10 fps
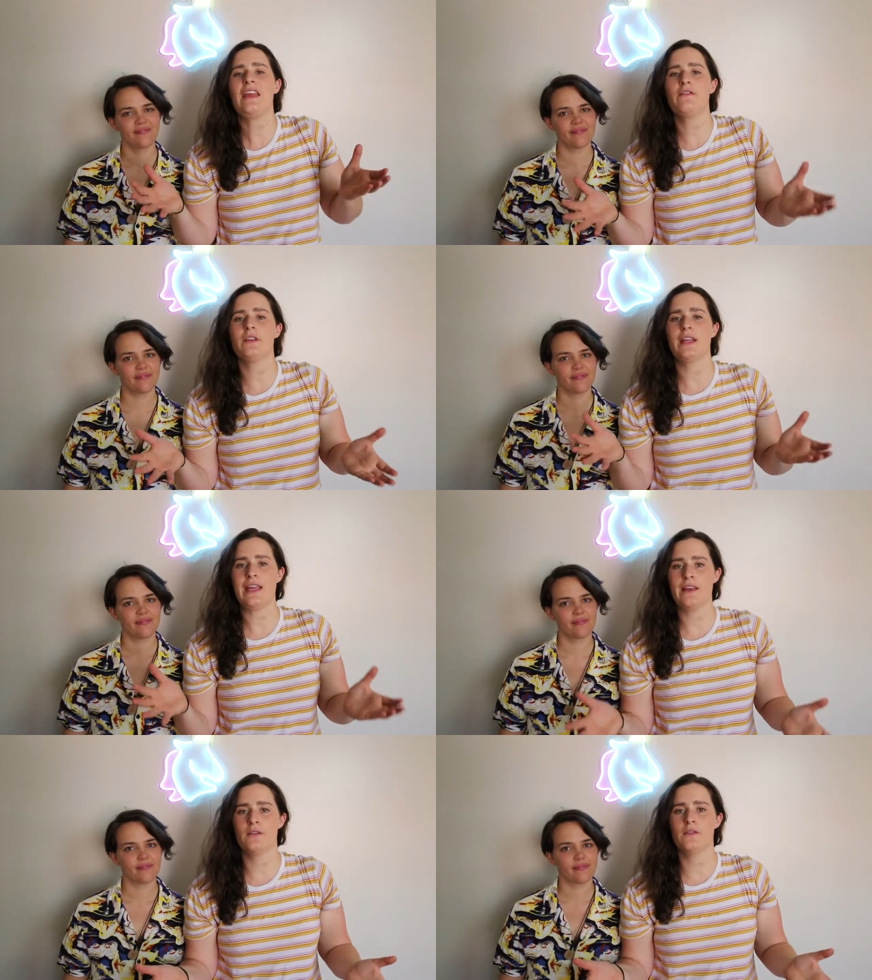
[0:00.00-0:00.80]

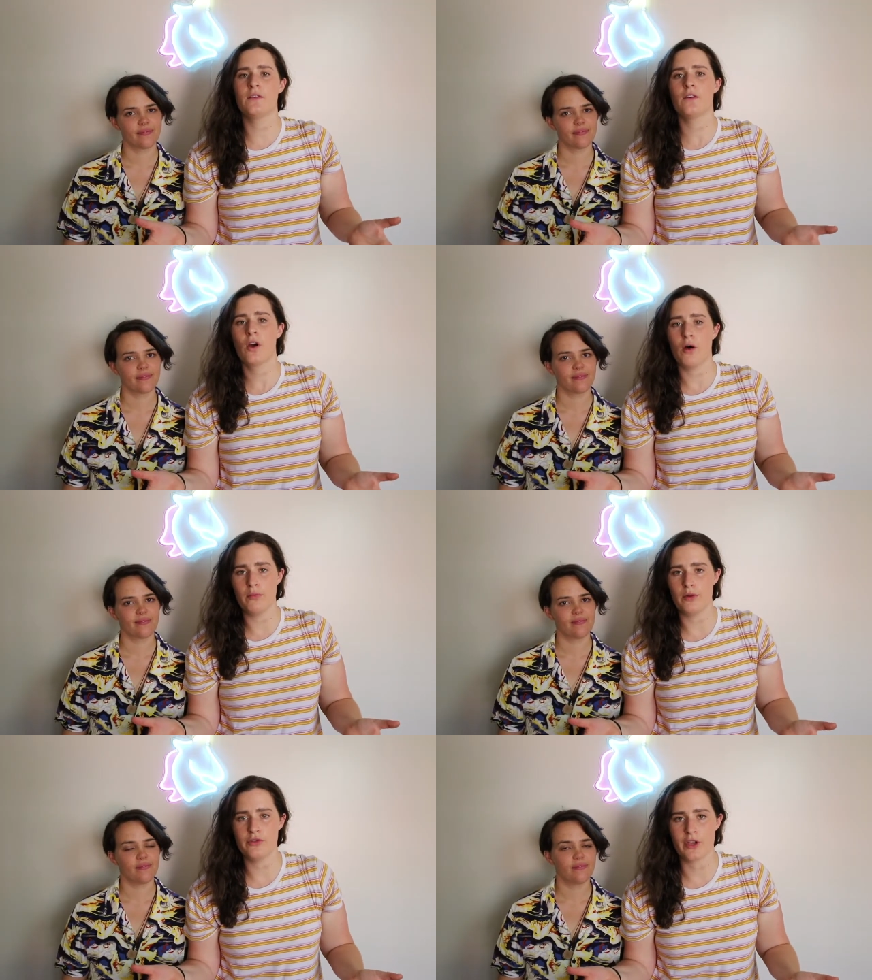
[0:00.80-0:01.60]
Speaker 1: even is
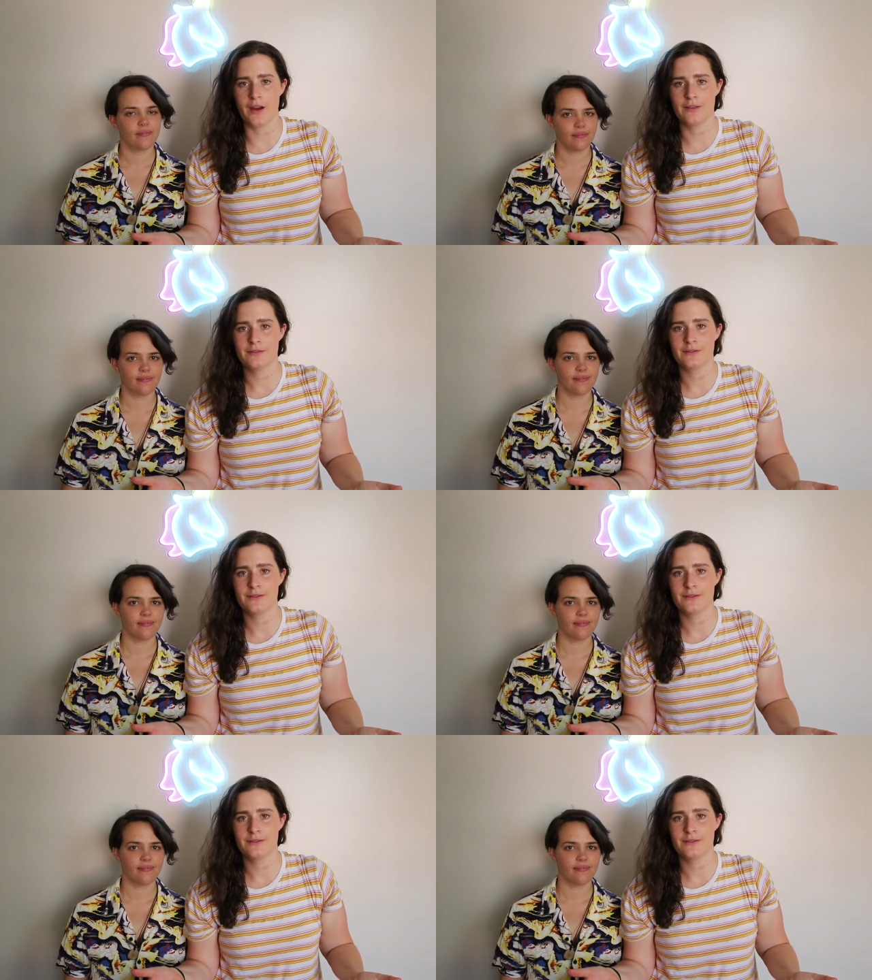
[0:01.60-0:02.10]
kombucha?